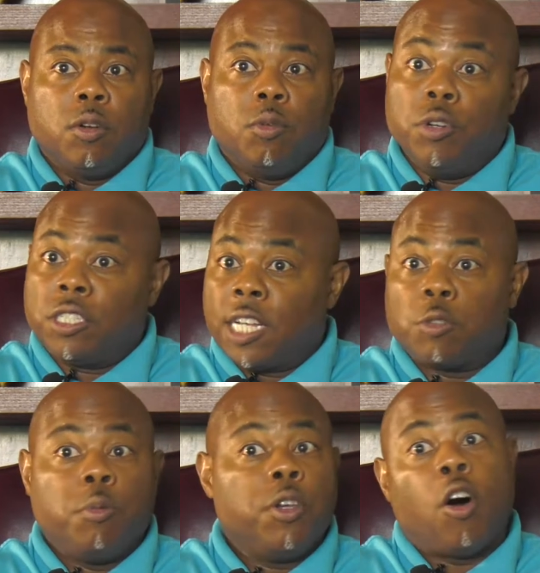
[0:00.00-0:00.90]
Which that's
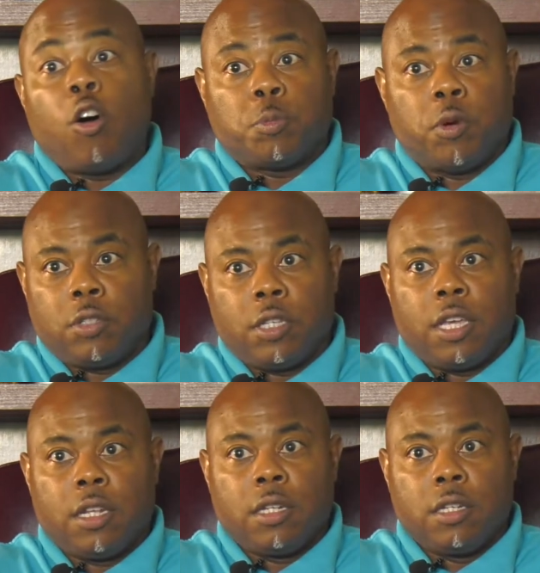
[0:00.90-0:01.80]
what we all supposed to get.
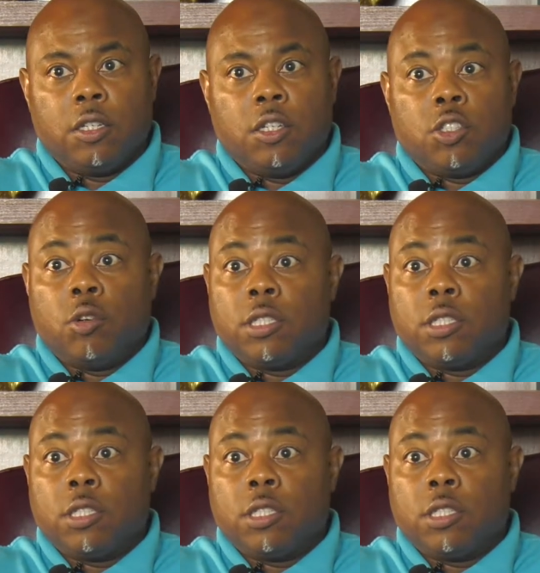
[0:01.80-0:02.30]
So